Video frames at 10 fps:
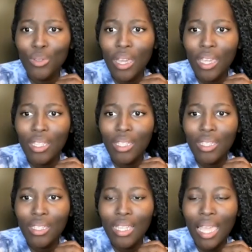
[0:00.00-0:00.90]
And
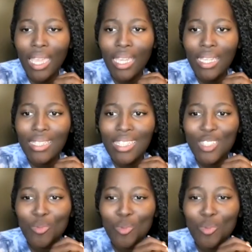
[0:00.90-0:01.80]
like,
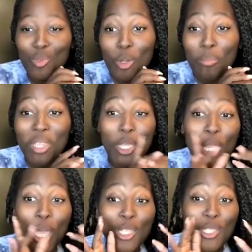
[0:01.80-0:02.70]
this will not be the
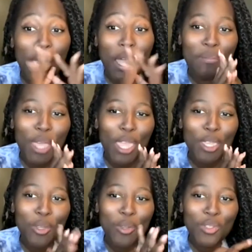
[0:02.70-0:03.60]
last time that I
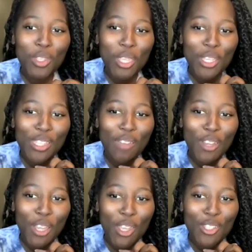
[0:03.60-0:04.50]
use the things I've
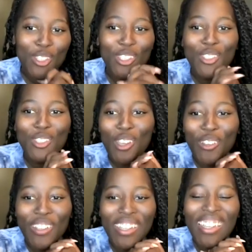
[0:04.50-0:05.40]
learned.
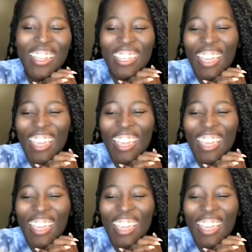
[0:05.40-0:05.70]
So yeah.